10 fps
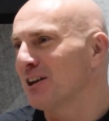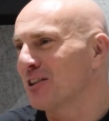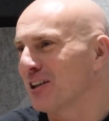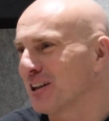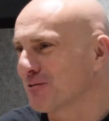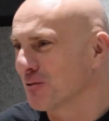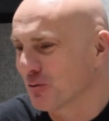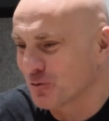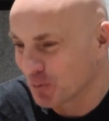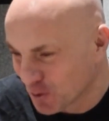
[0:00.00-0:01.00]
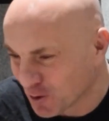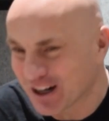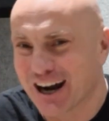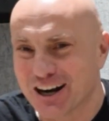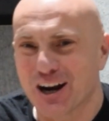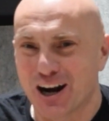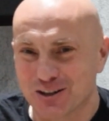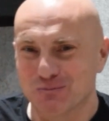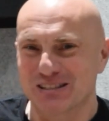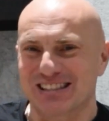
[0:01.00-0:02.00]
It's not to learn from your hard
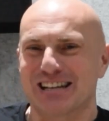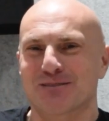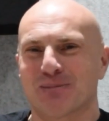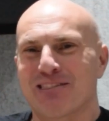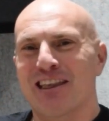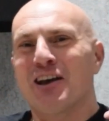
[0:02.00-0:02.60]
mistakes, but